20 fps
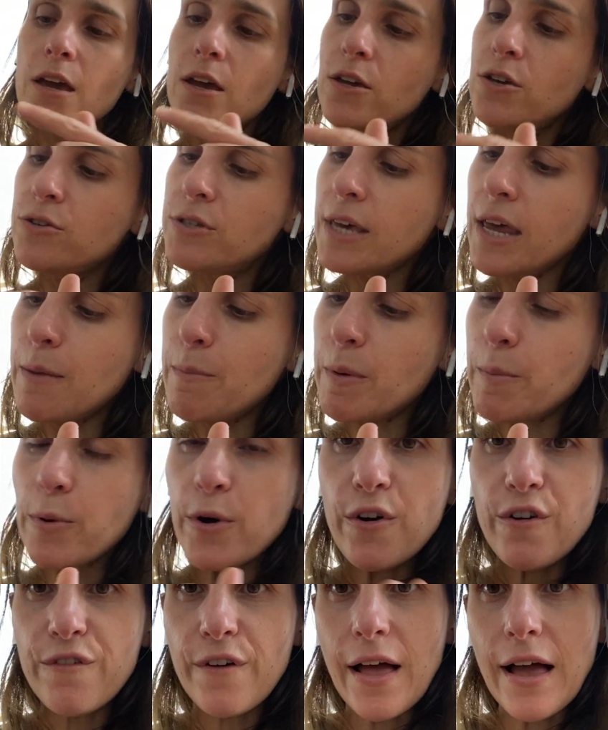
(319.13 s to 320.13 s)
you set up a
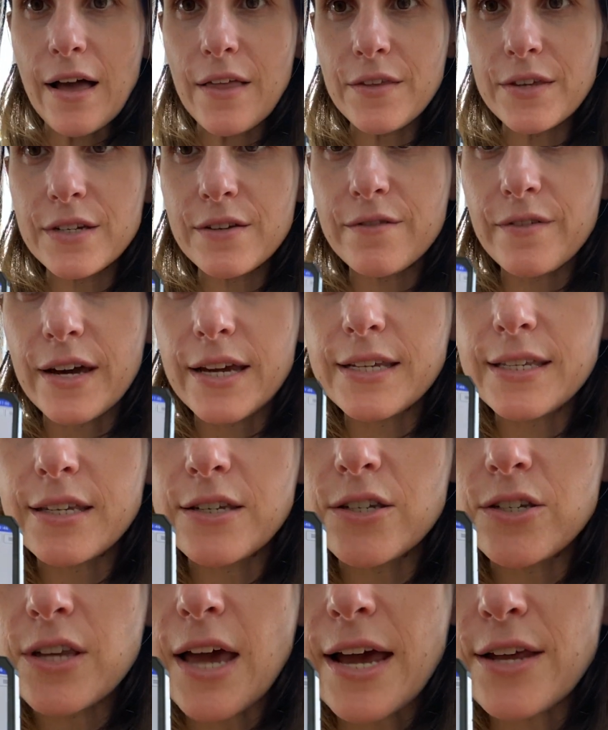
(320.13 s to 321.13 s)
profile on the device,
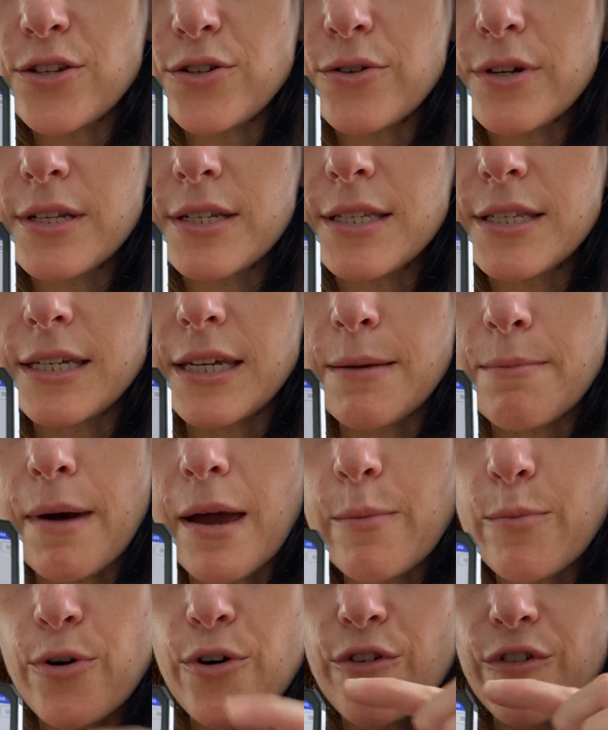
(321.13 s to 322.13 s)
and as you can see,
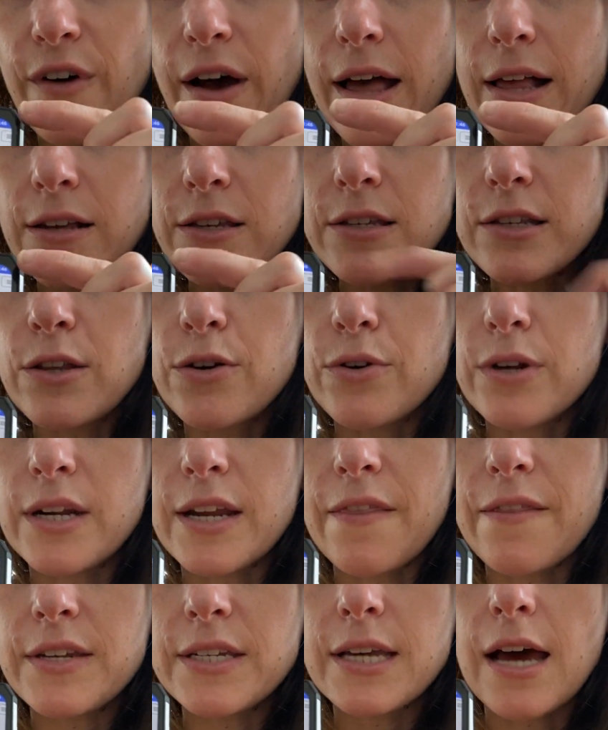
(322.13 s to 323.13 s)
my profile is loaded
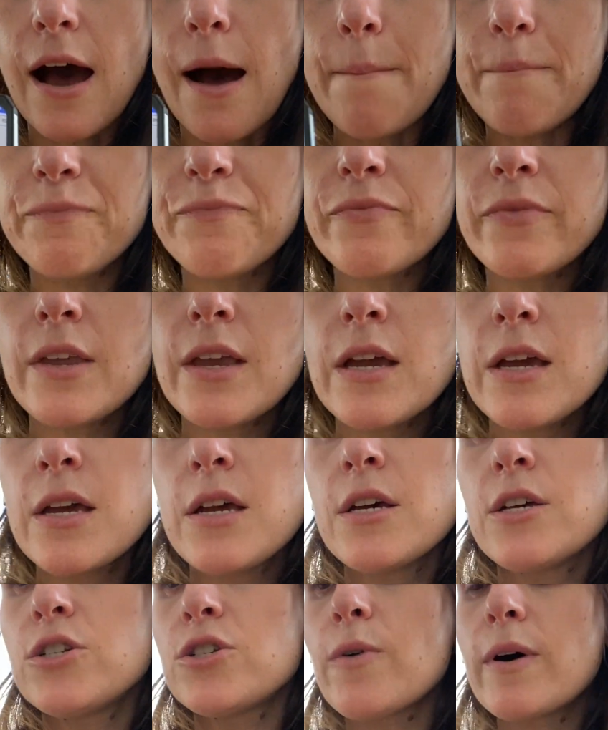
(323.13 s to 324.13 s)
at the top.
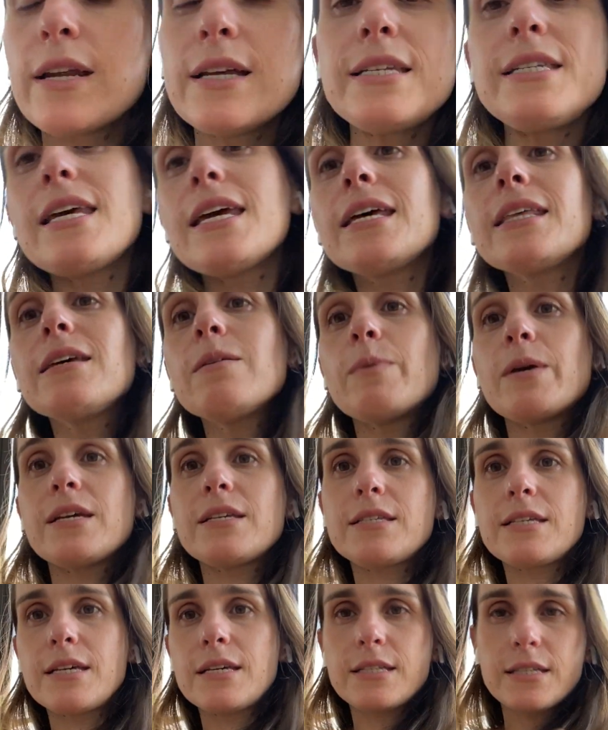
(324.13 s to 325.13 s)
So on a daily
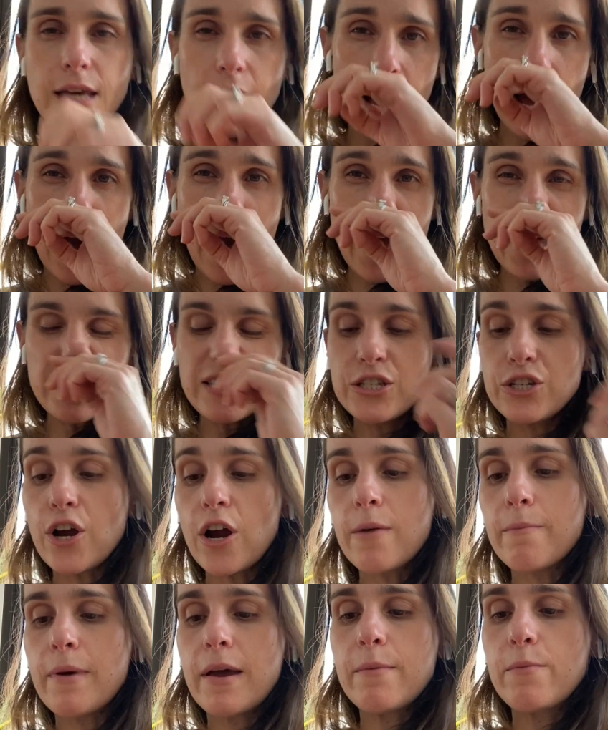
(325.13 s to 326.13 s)
basis, I
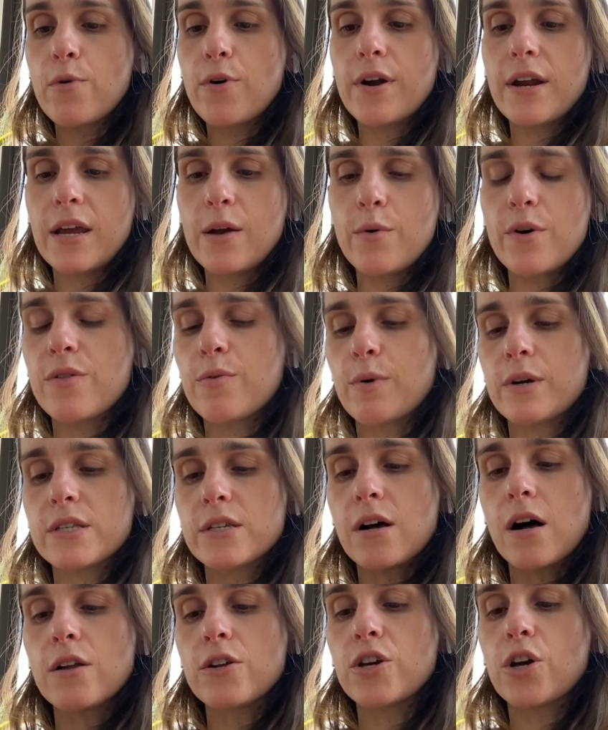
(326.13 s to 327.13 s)
start my morning with what's
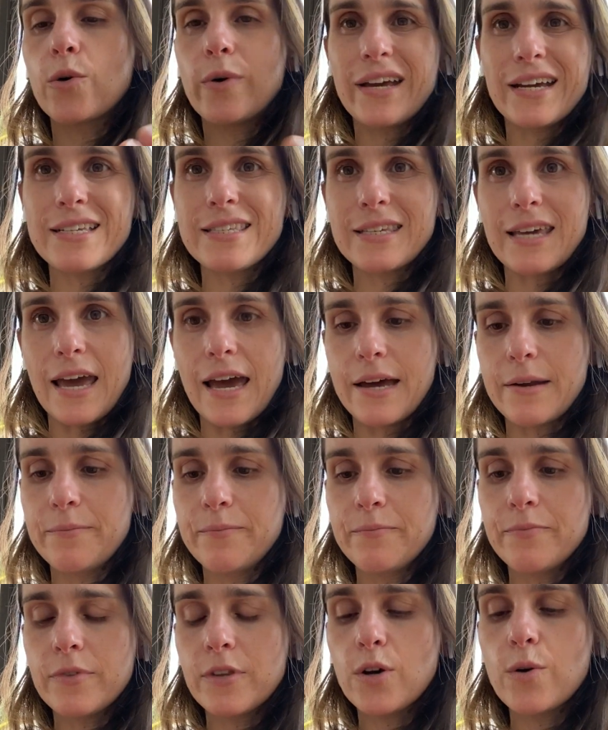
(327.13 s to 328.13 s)
called a quick scan.
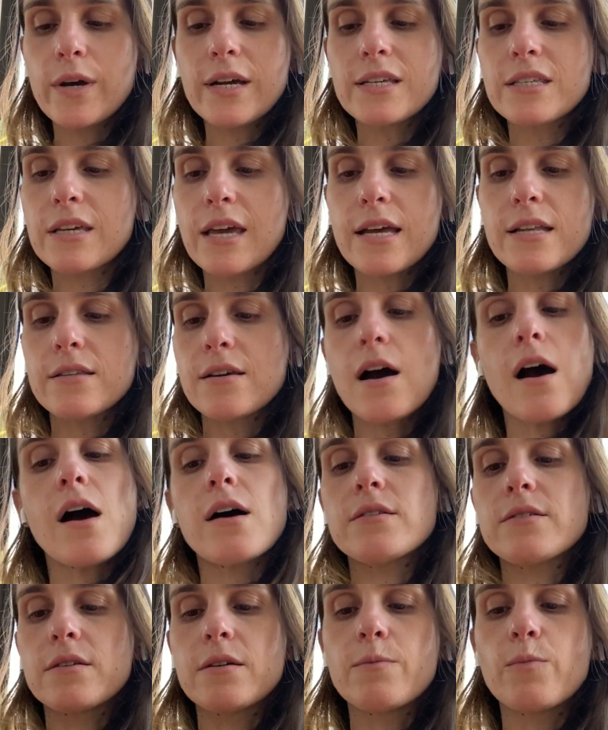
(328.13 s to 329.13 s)
Quick scan's
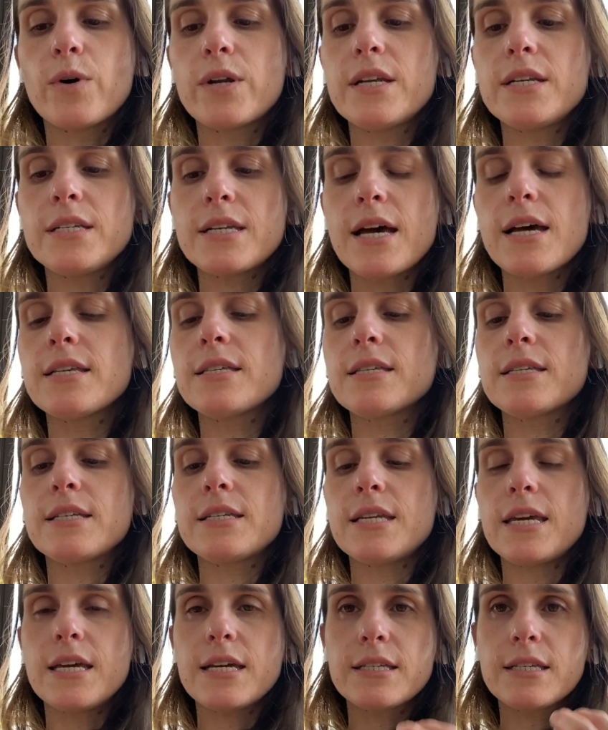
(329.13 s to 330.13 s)
awesome. What it does is
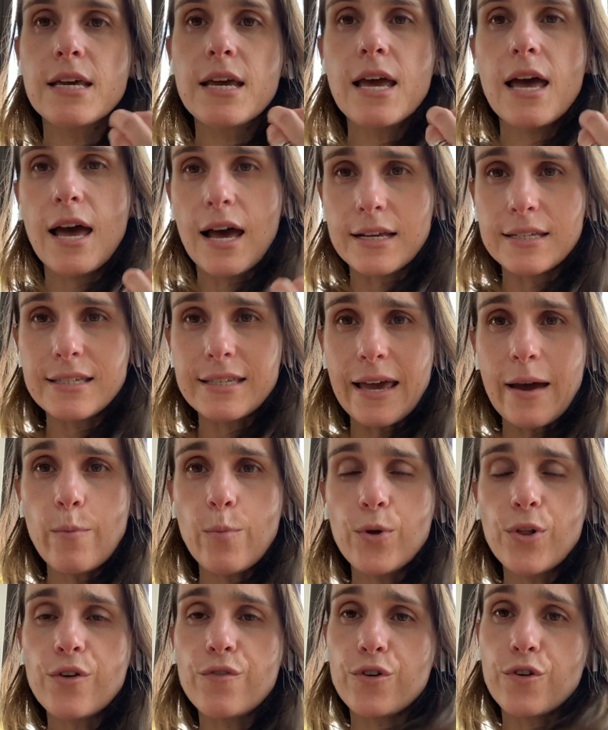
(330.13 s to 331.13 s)
it takes a
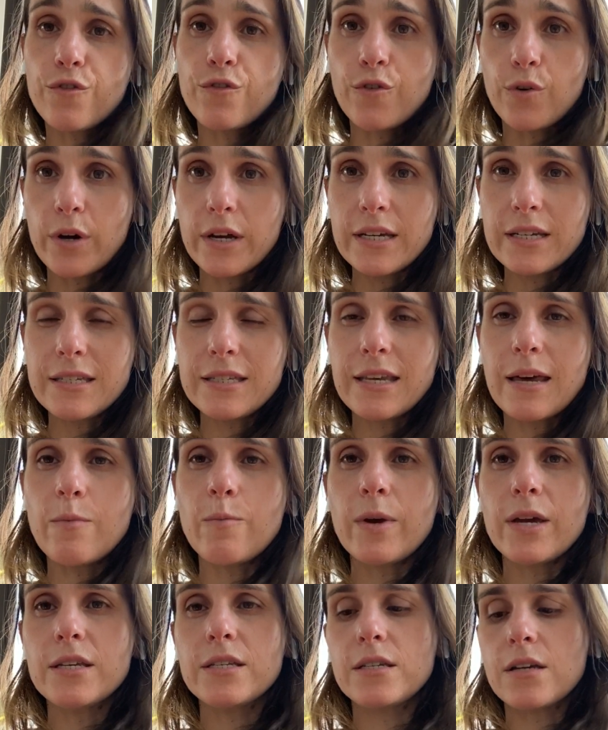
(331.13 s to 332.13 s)
sample of your voice,
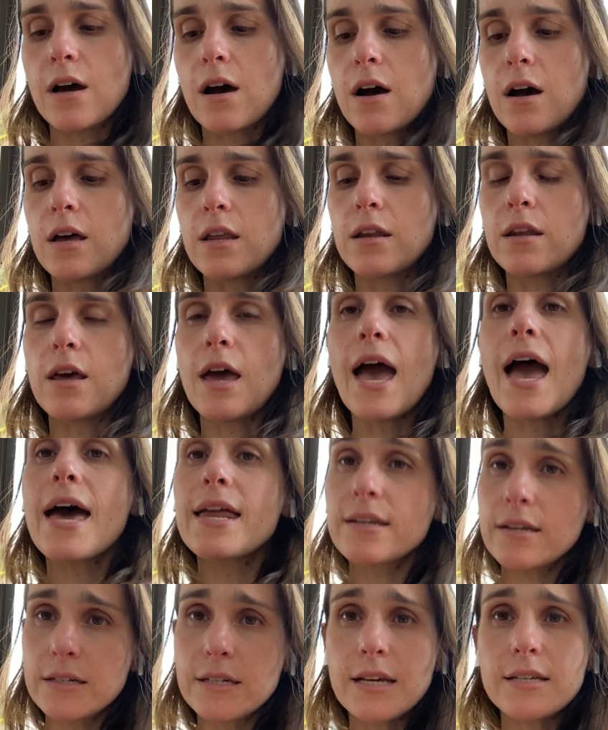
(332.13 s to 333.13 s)
and
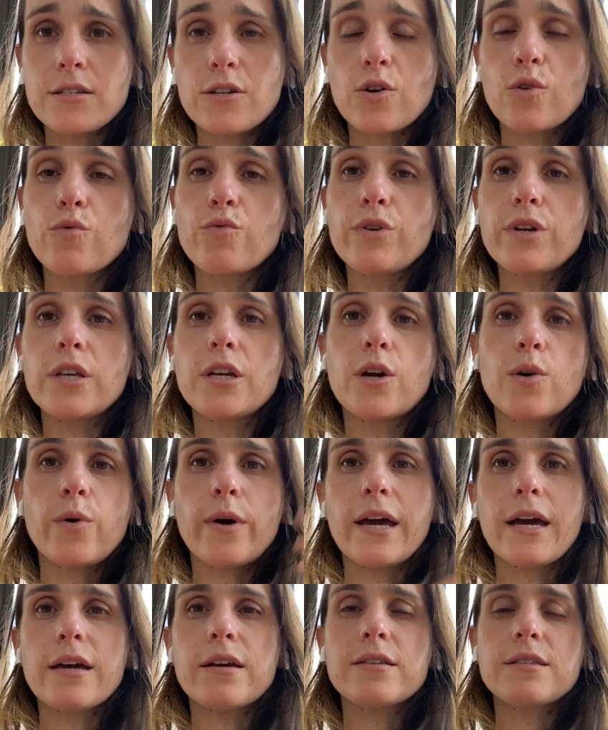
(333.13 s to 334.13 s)
it does a really
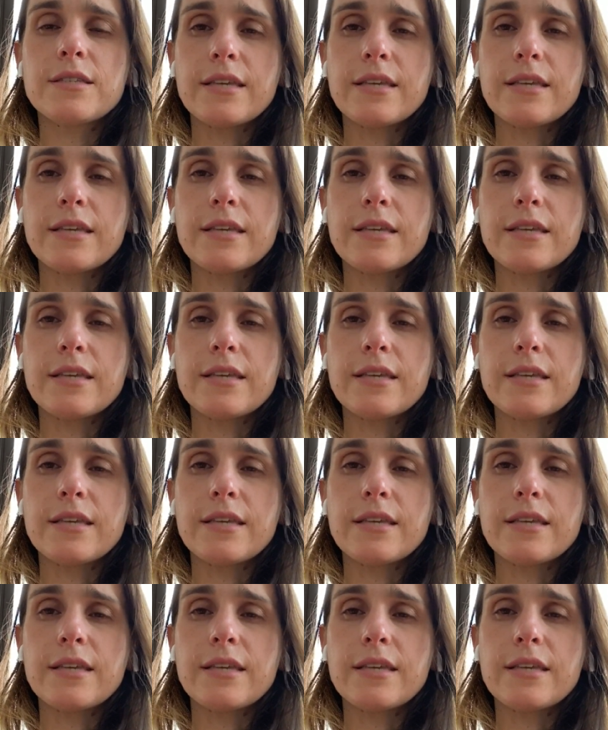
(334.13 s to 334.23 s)
quick